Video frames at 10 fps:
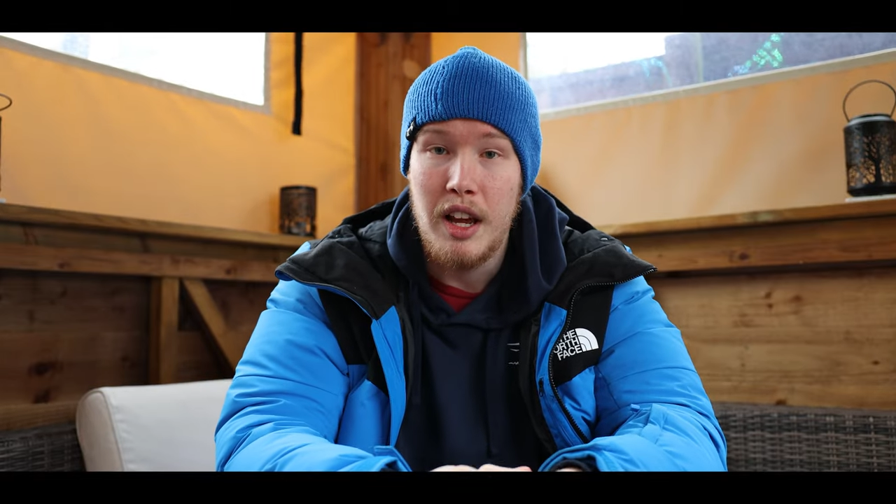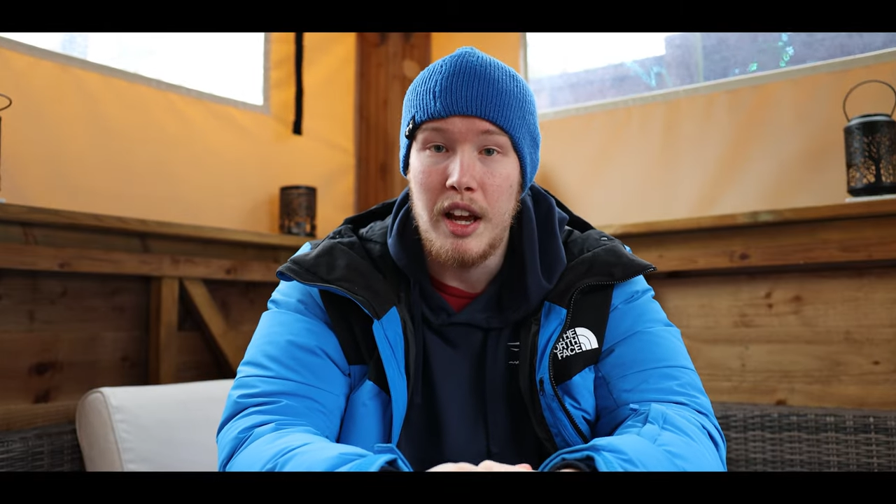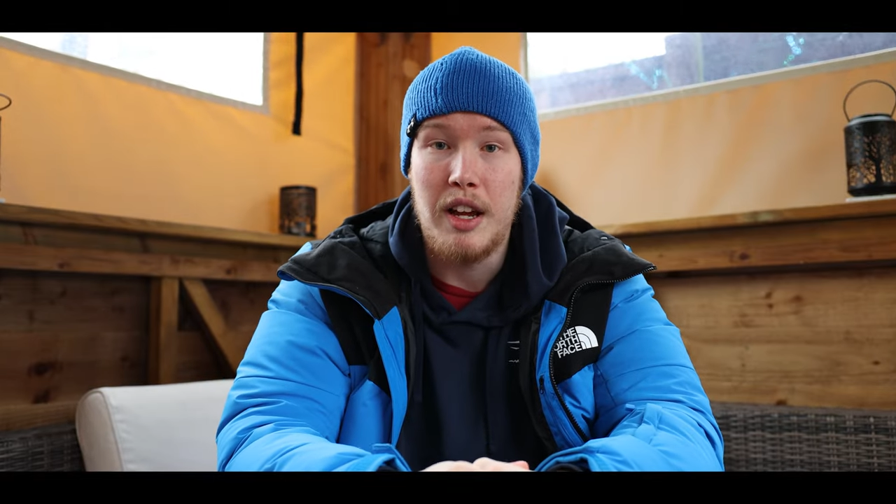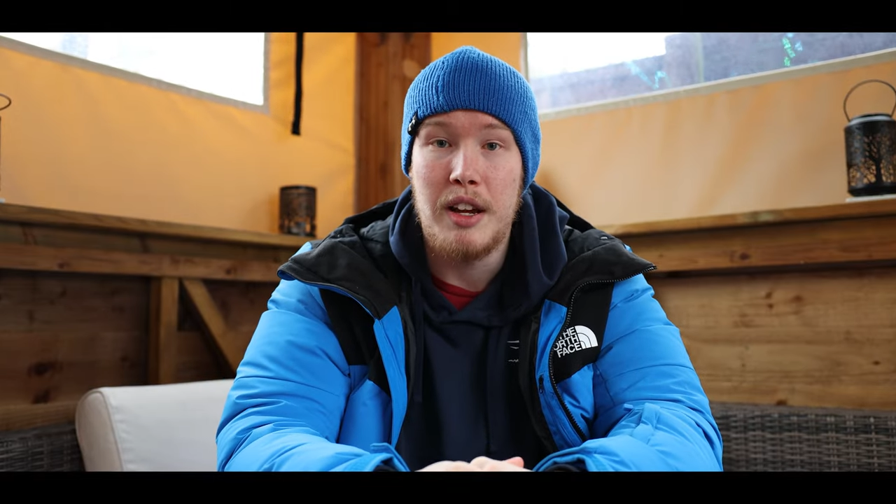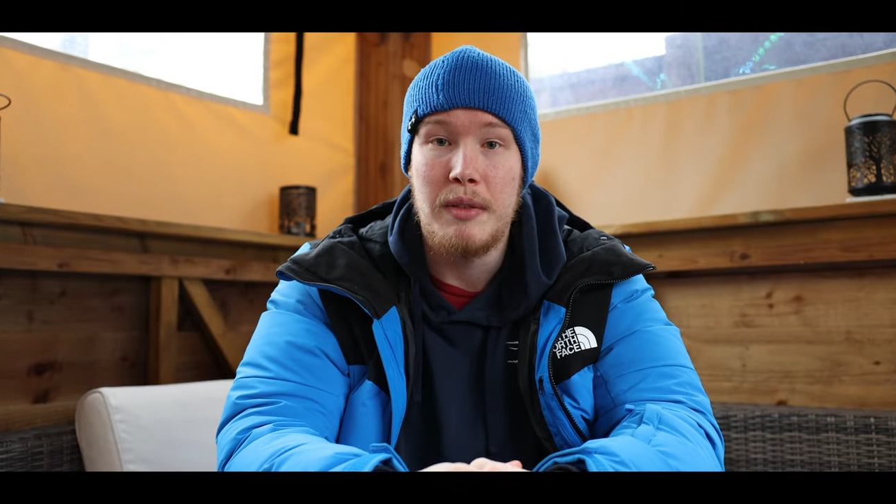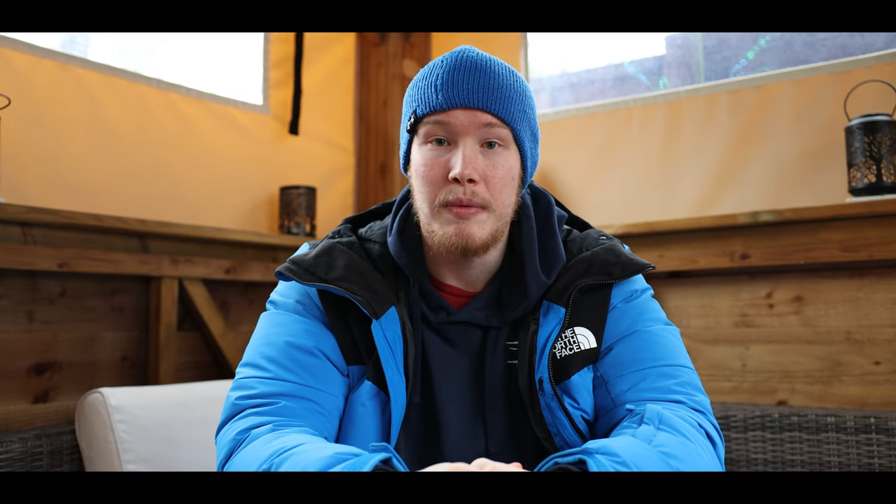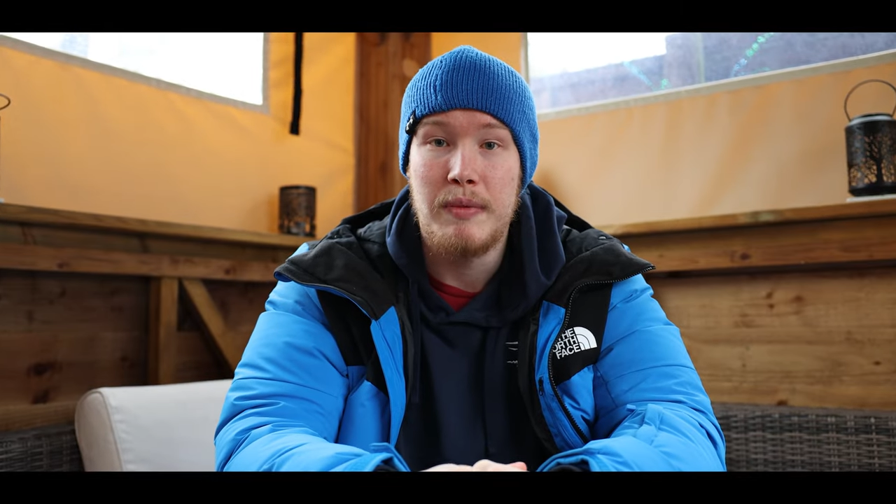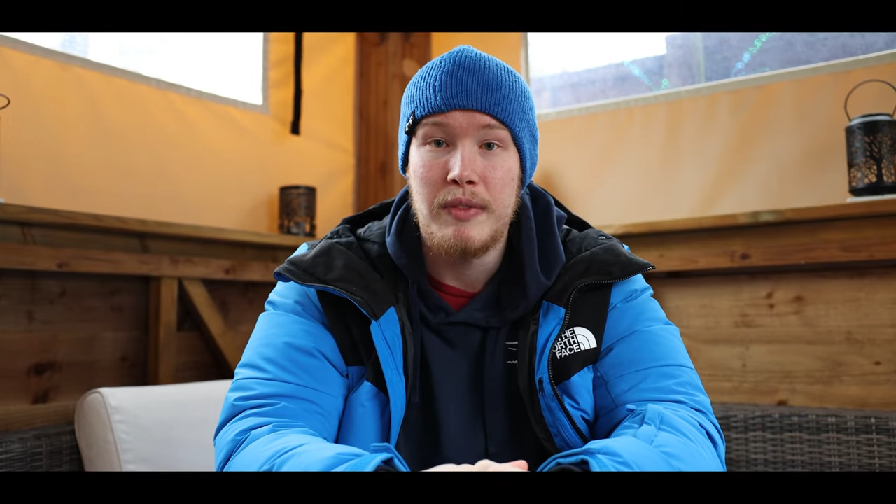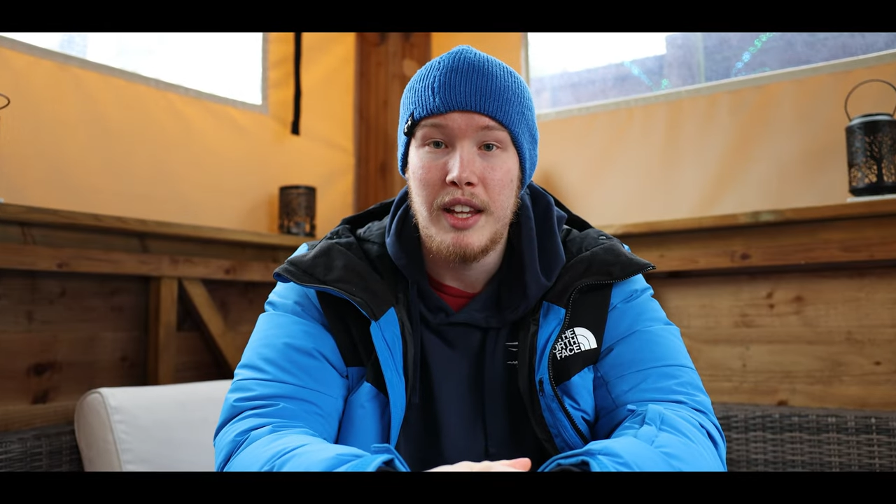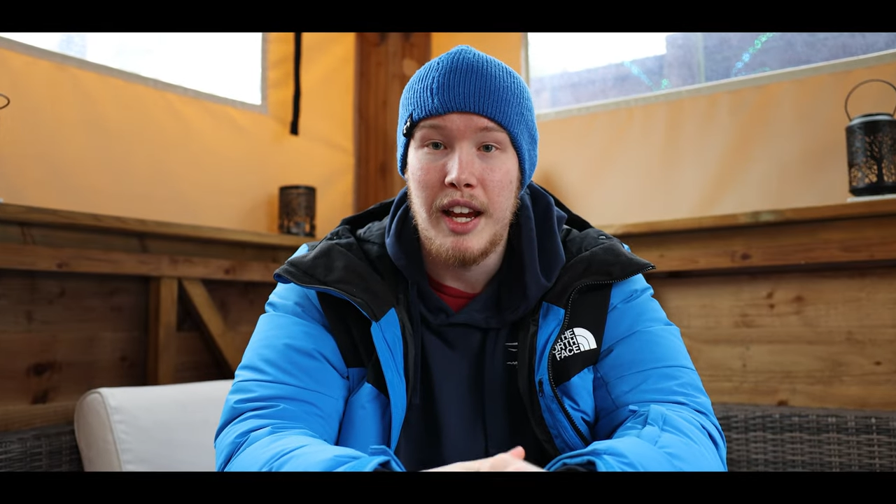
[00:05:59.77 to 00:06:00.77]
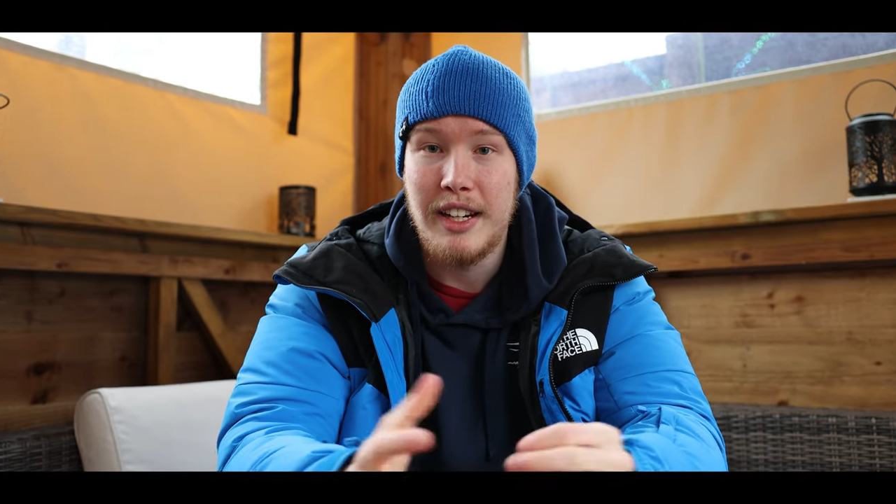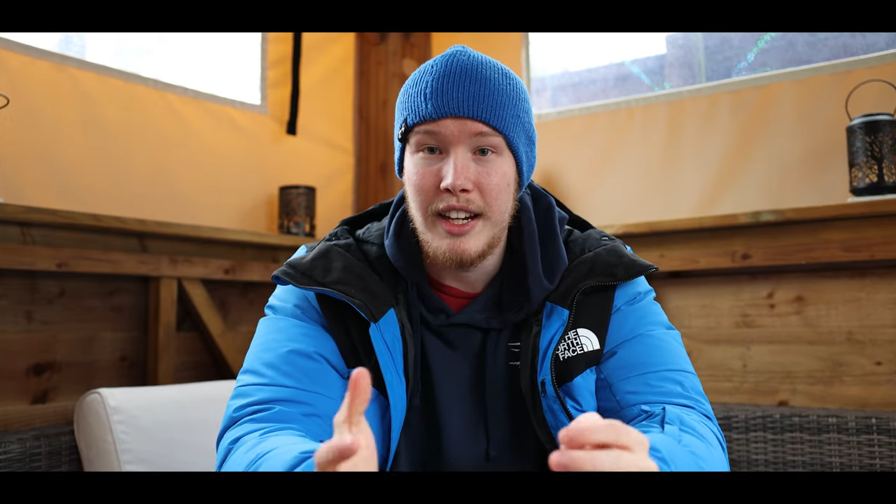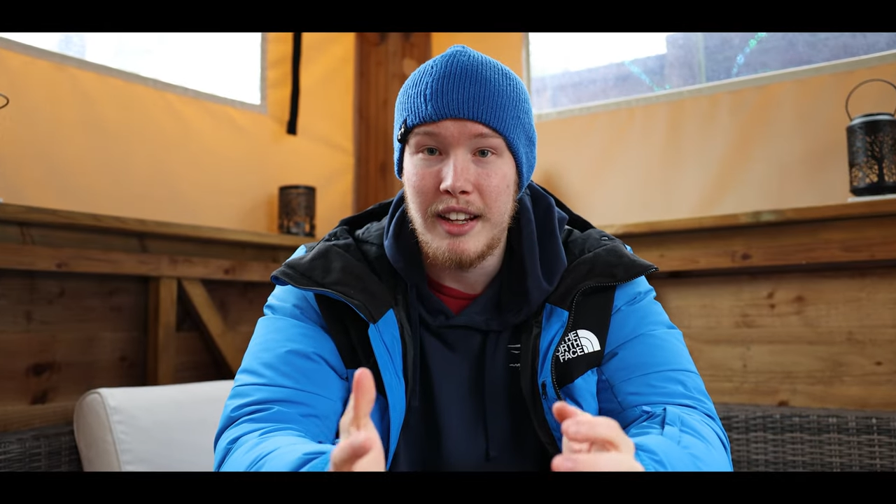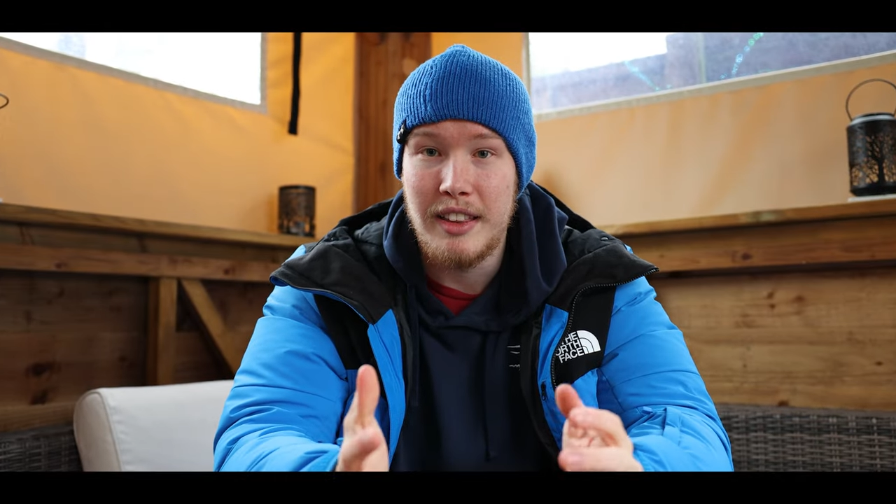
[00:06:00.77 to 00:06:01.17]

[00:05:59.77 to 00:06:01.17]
Um, and yeah,